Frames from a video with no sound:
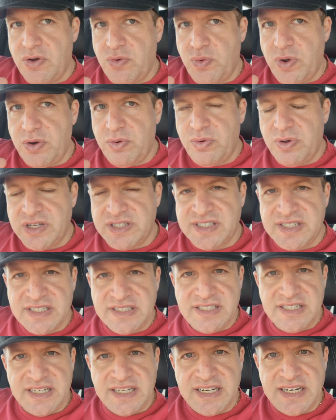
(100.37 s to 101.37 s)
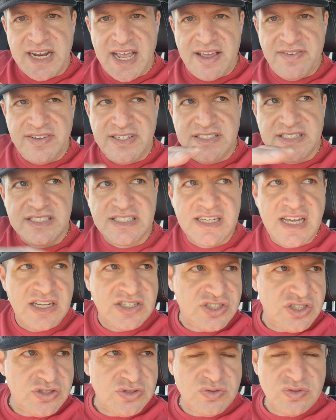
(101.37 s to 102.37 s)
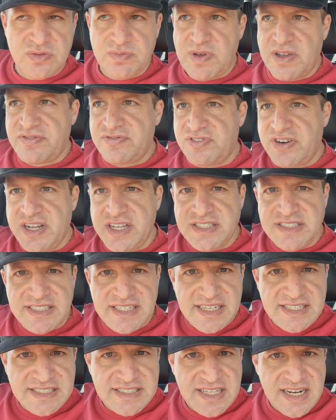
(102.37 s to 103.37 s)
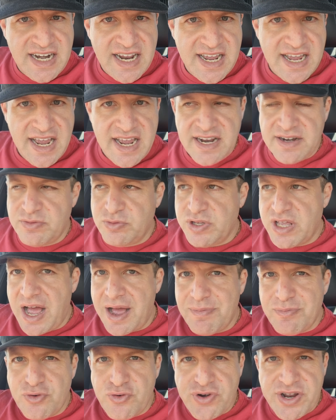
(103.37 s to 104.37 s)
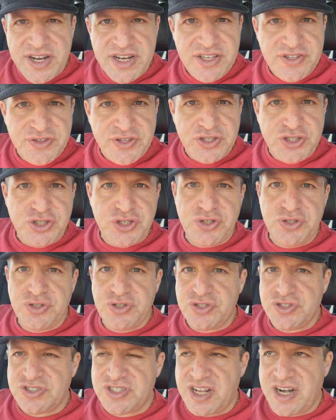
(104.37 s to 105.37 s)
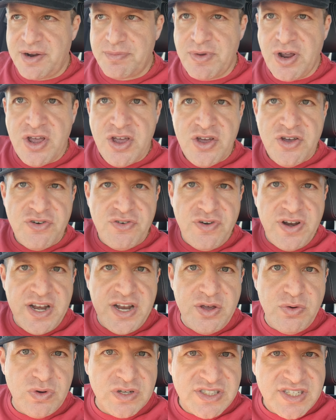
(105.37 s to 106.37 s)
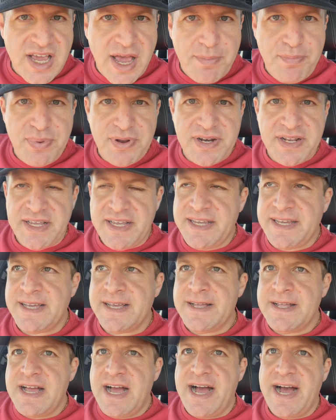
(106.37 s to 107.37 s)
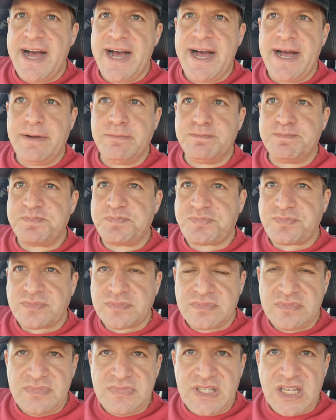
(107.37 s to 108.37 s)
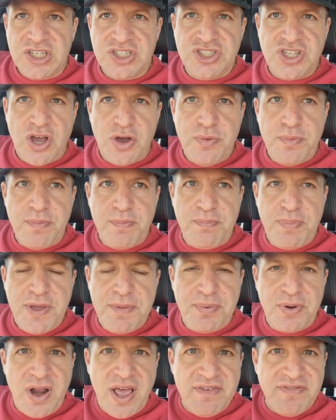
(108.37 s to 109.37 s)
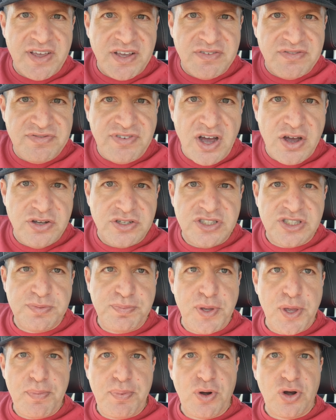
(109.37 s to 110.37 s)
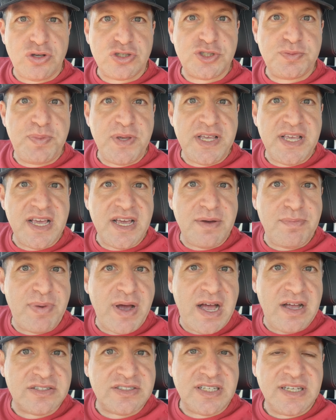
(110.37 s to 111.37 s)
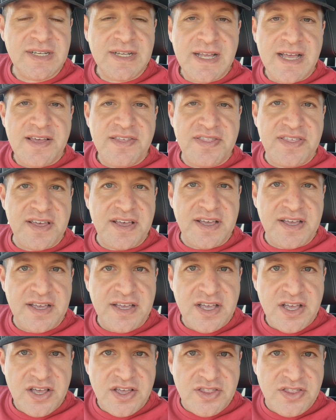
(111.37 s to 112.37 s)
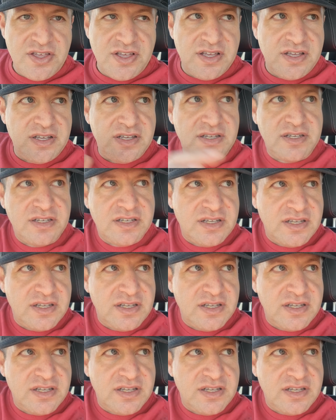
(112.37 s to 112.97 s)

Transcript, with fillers: when we were sitting and having discussions with my friends yesterday, and we, I'm reading the news and I'm reading what's happening, um, so people are having votes people are speaking about the the